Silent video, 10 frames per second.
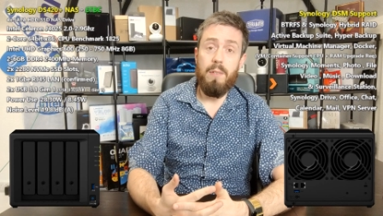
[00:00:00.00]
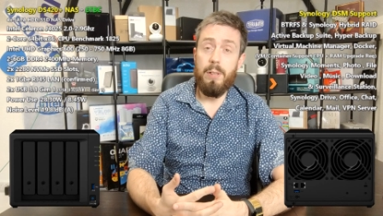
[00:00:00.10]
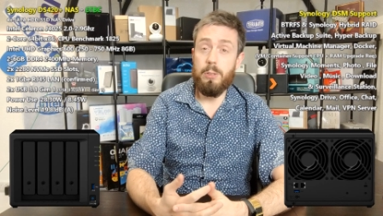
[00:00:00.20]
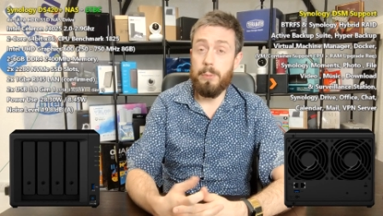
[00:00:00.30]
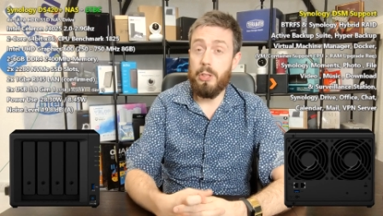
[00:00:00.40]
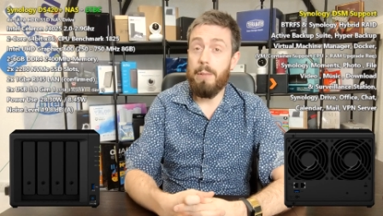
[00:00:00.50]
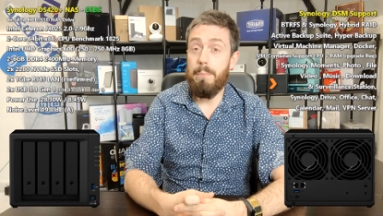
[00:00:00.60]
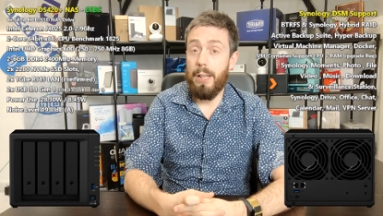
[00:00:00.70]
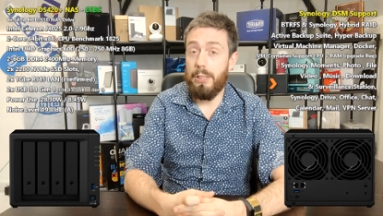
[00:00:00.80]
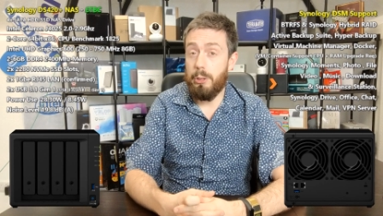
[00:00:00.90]
uh, Virtual
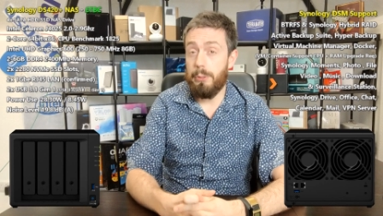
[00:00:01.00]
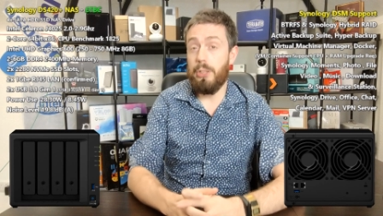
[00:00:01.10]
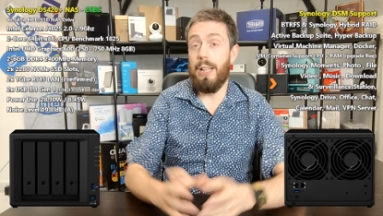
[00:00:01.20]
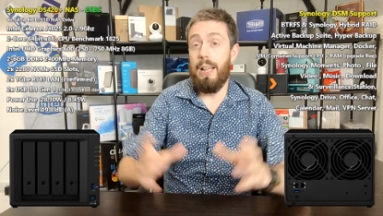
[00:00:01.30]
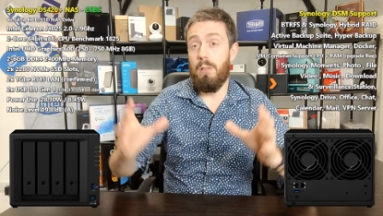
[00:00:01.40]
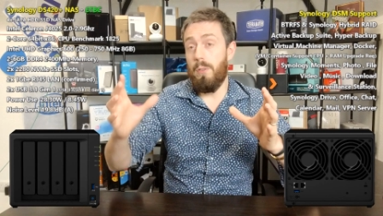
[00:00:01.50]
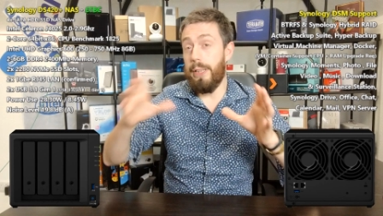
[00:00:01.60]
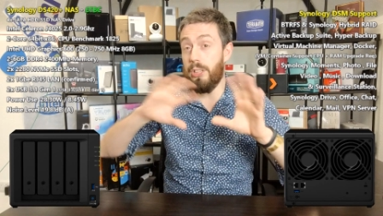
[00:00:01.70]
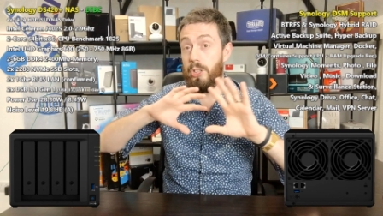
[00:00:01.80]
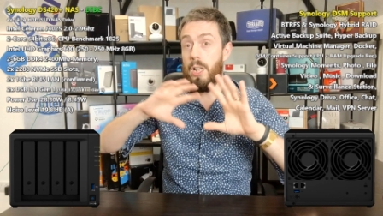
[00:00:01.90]
Machine Manager, which allow,
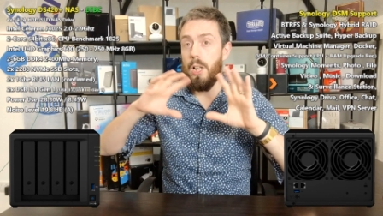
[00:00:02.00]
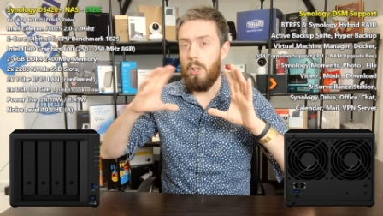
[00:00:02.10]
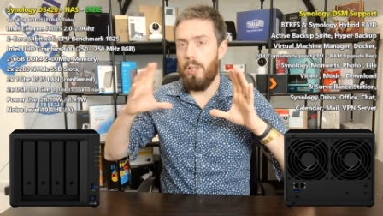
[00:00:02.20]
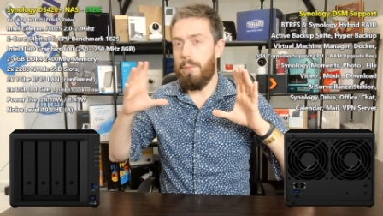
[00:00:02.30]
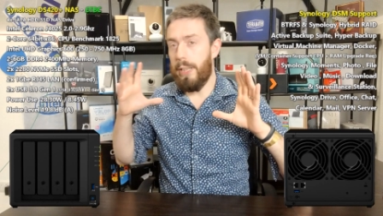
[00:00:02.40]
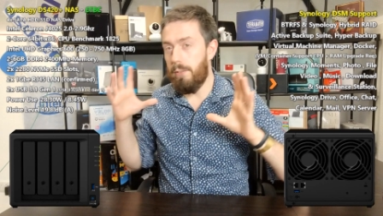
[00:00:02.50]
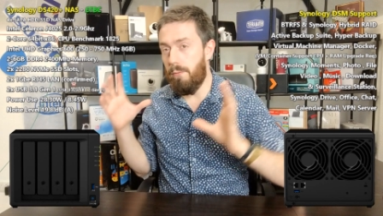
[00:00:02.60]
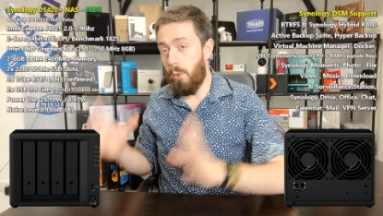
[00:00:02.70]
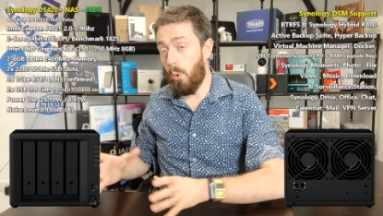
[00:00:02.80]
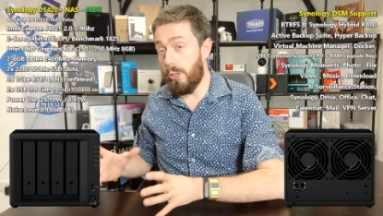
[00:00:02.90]
which kind of
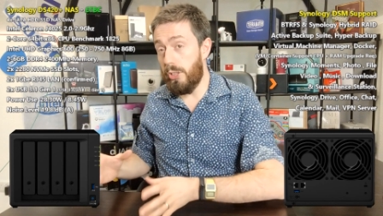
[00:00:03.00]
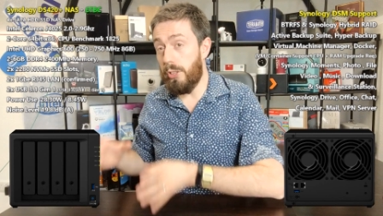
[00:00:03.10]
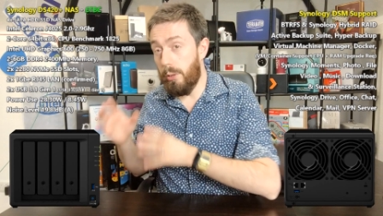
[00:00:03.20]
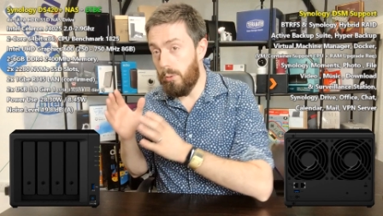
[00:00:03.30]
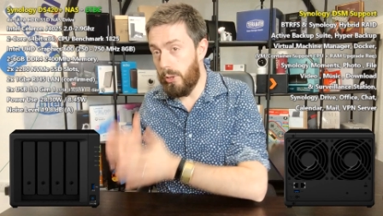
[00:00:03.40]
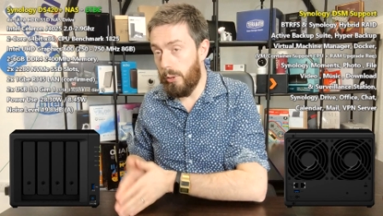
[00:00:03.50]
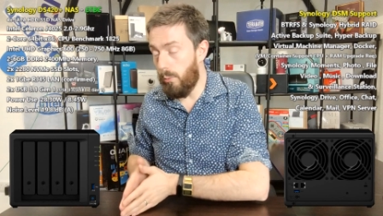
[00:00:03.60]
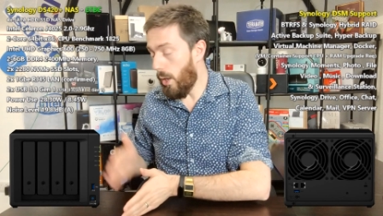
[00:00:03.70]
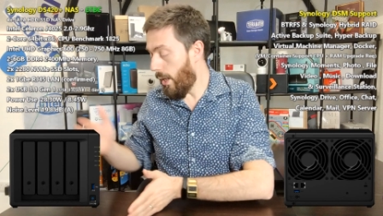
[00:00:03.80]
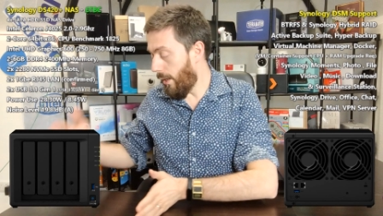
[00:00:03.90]
enforces you
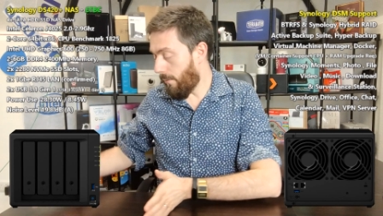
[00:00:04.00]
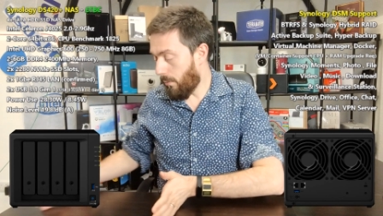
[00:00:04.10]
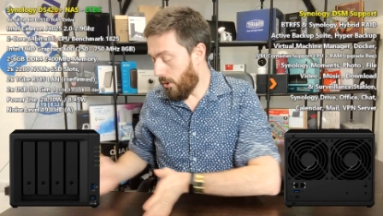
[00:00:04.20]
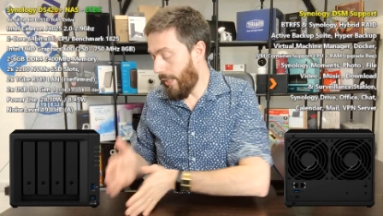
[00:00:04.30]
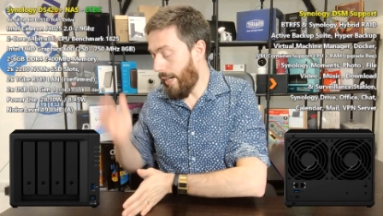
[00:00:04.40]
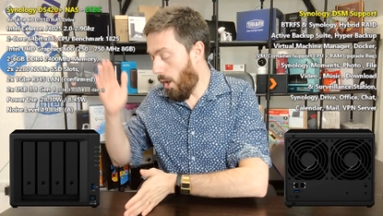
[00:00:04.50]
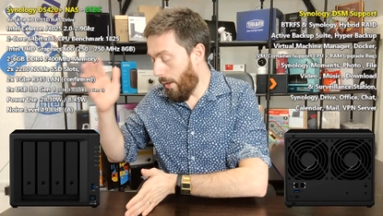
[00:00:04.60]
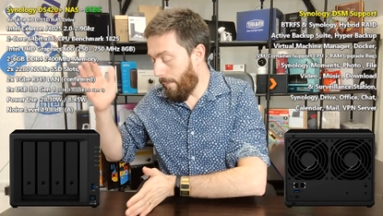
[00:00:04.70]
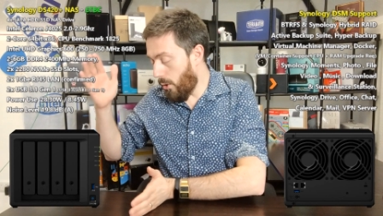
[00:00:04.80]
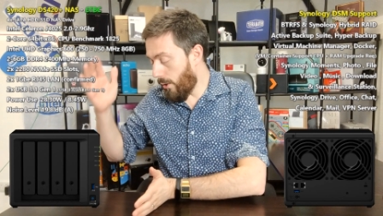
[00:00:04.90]
to say,
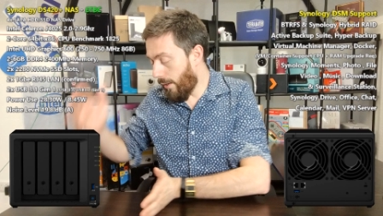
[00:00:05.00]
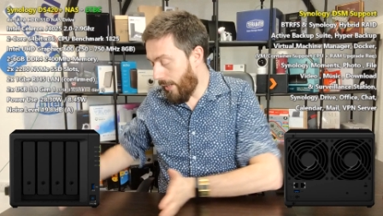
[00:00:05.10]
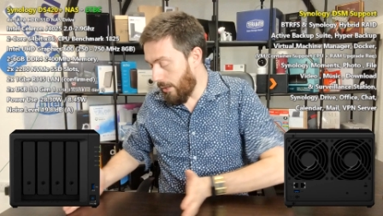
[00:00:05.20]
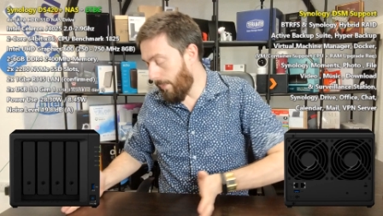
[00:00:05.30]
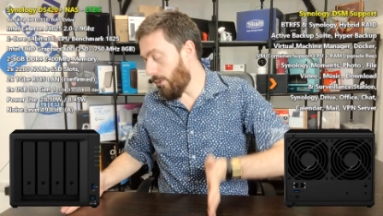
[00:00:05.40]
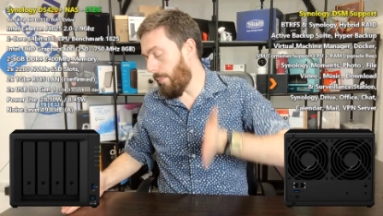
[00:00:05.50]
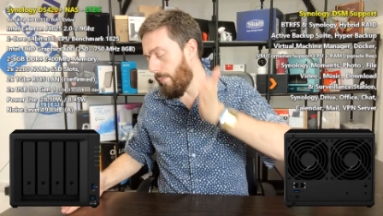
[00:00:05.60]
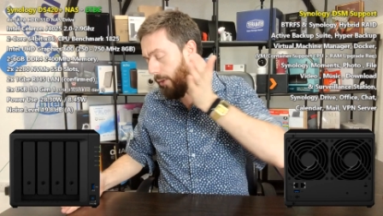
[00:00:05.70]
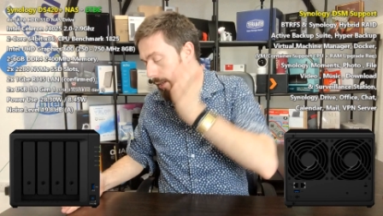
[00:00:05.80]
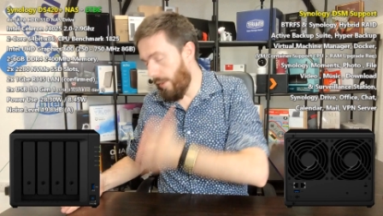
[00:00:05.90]
I'm using this much
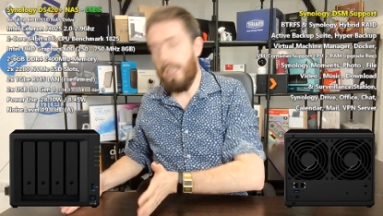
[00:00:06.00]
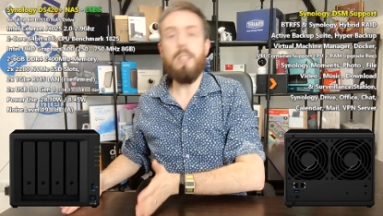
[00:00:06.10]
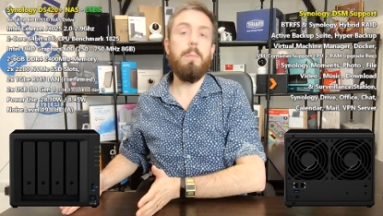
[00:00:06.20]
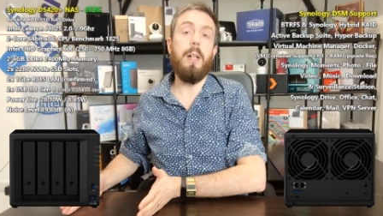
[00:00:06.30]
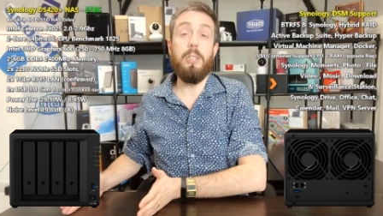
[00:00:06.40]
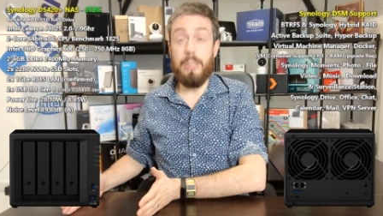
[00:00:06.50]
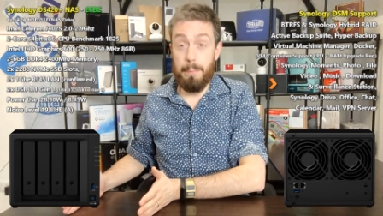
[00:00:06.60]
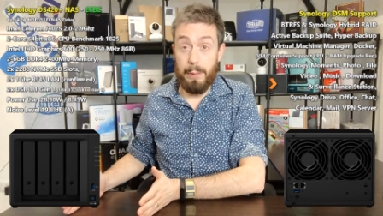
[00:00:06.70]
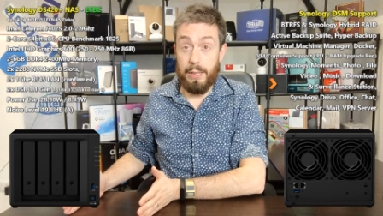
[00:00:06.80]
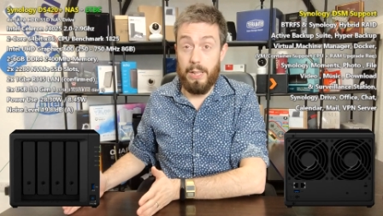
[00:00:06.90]
memory and this much
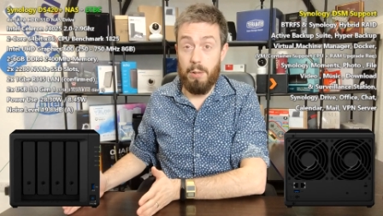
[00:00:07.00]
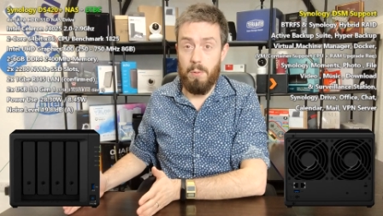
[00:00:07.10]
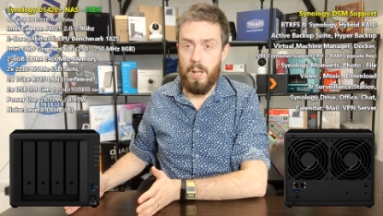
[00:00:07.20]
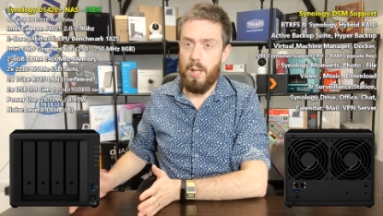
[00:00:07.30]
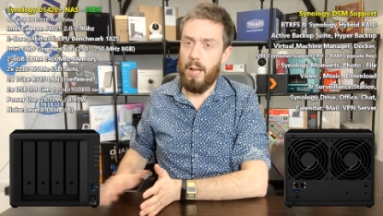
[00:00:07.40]
C P U.